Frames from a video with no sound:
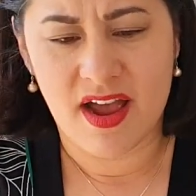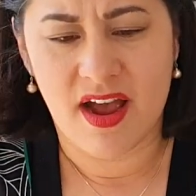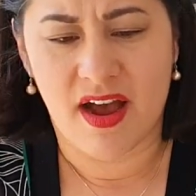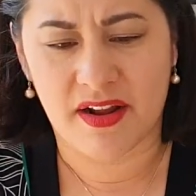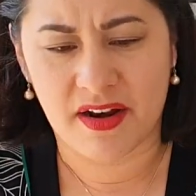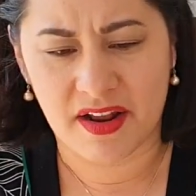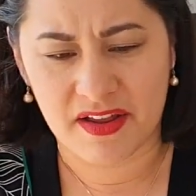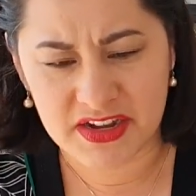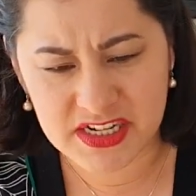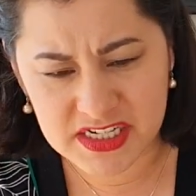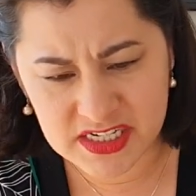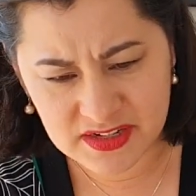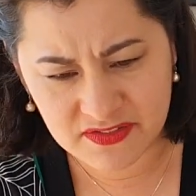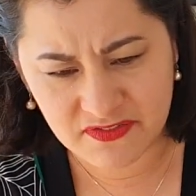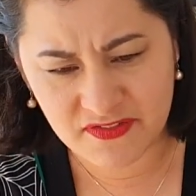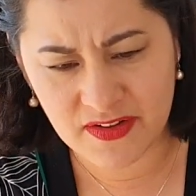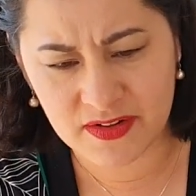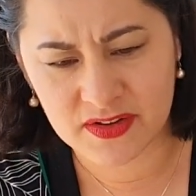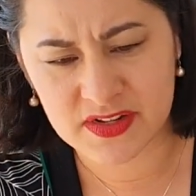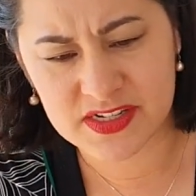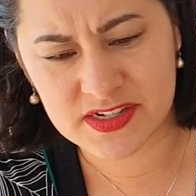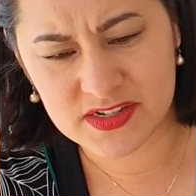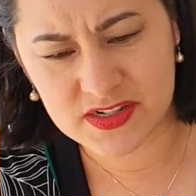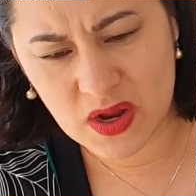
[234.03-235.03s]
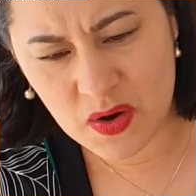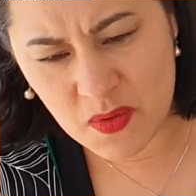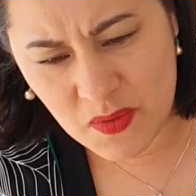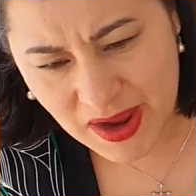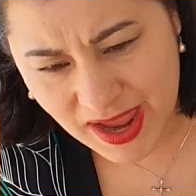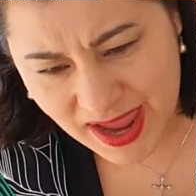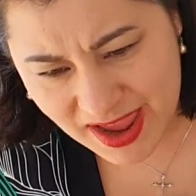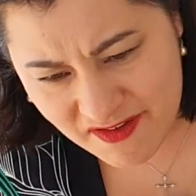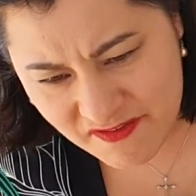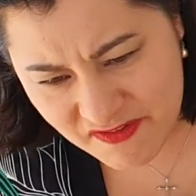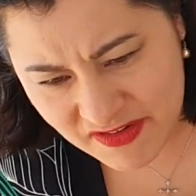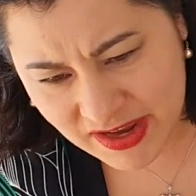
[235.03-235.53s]
and I just felt so
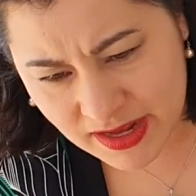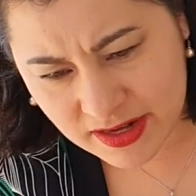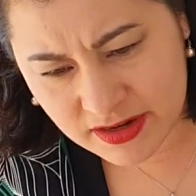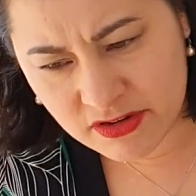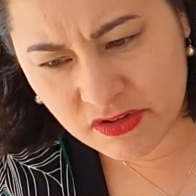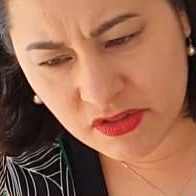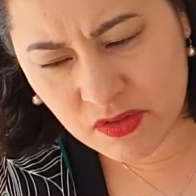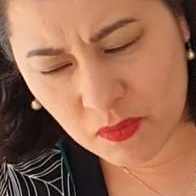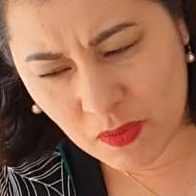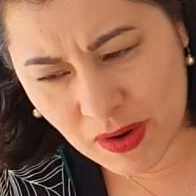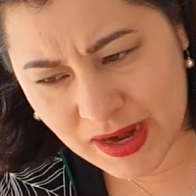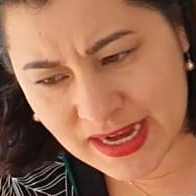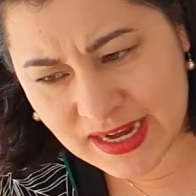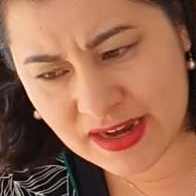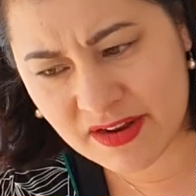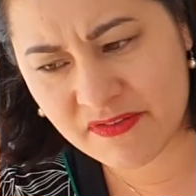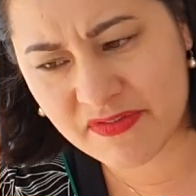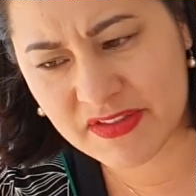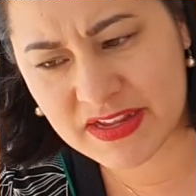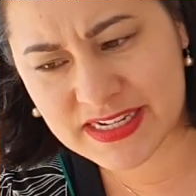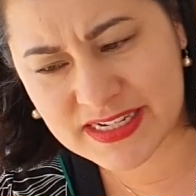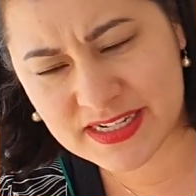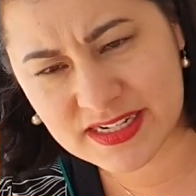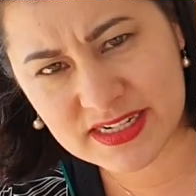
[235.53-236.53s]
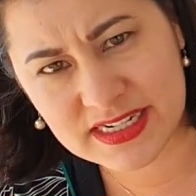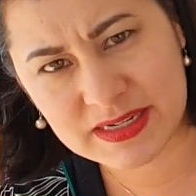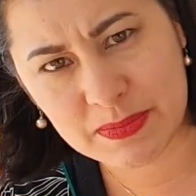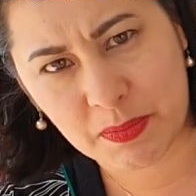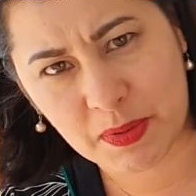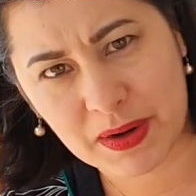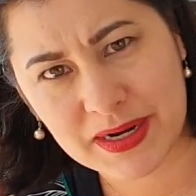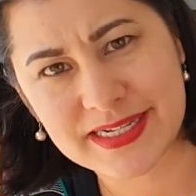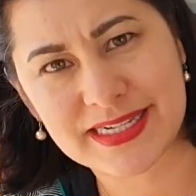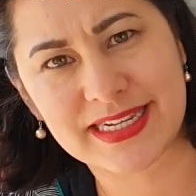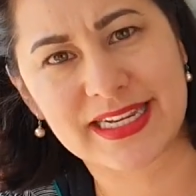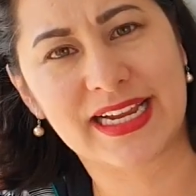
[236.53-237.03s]
heavy under the weight of this
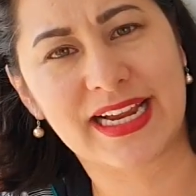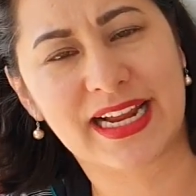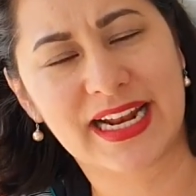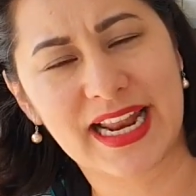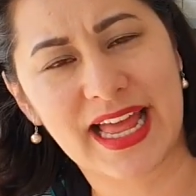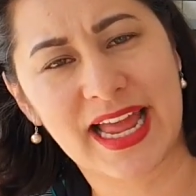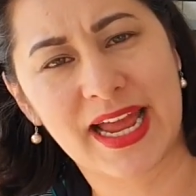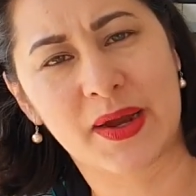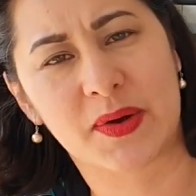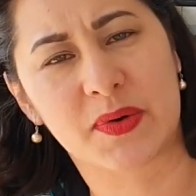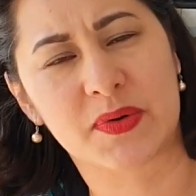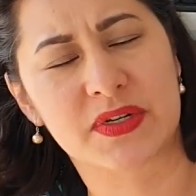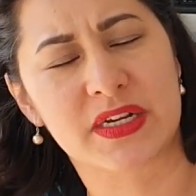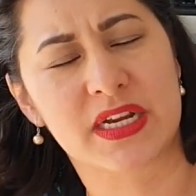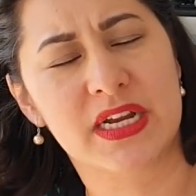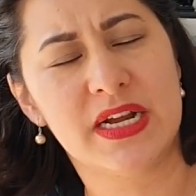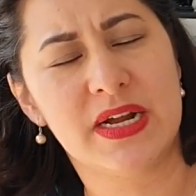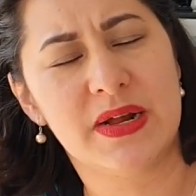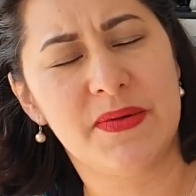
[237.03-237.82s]
depressing cloud.